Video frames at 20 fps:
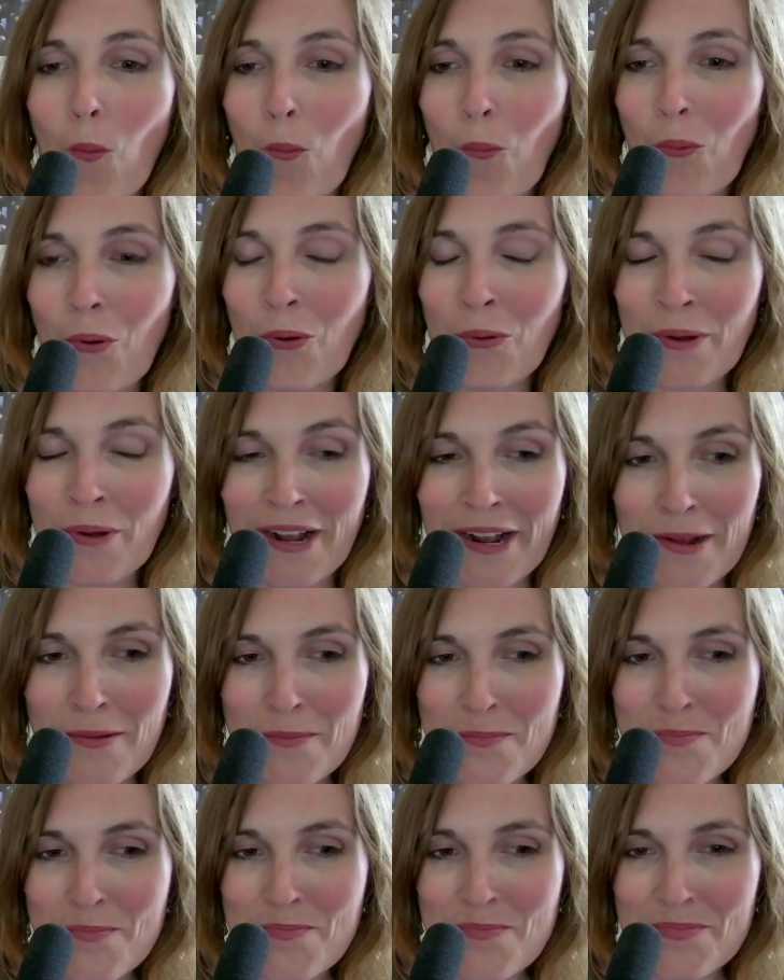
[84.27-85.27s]
okay.
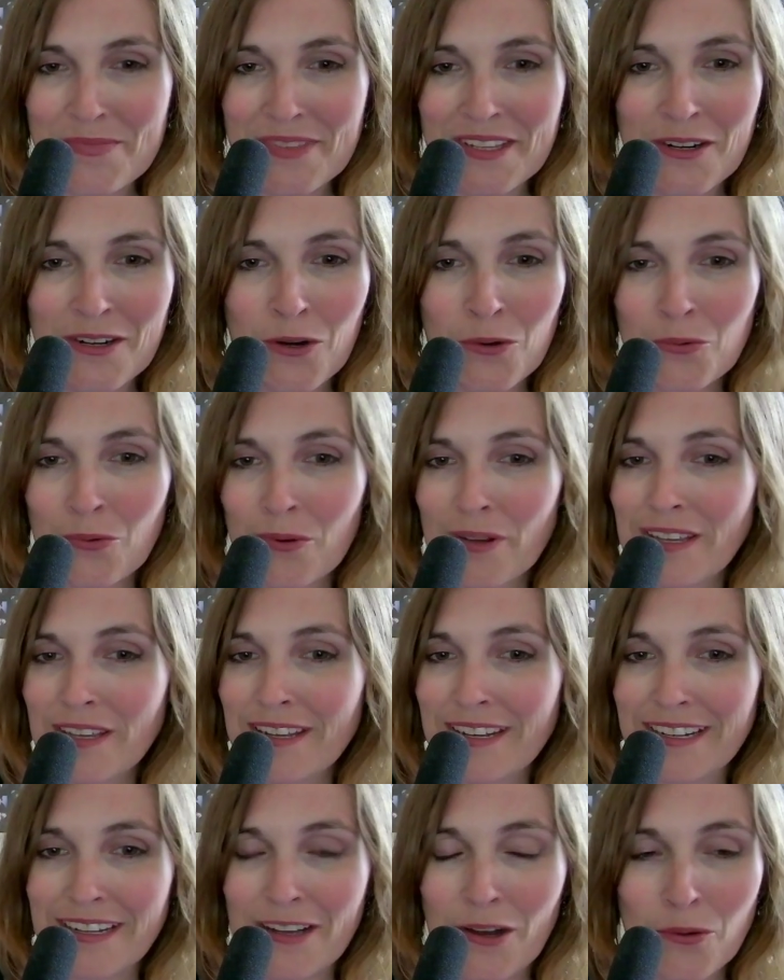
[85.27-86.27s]
Are
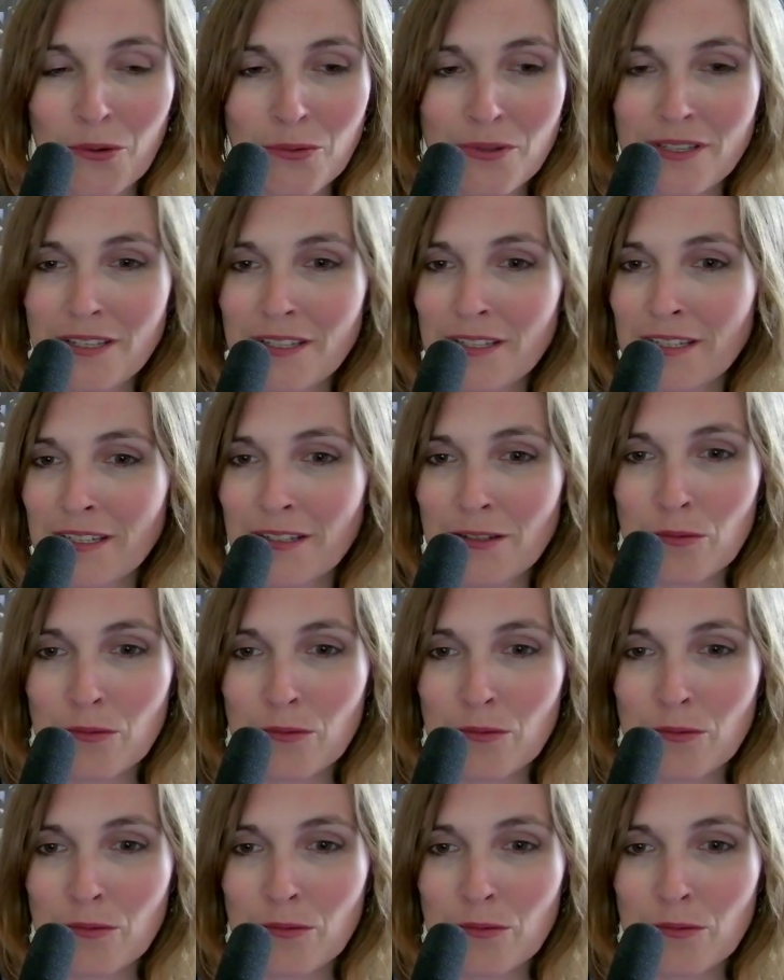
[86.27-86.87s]
we are we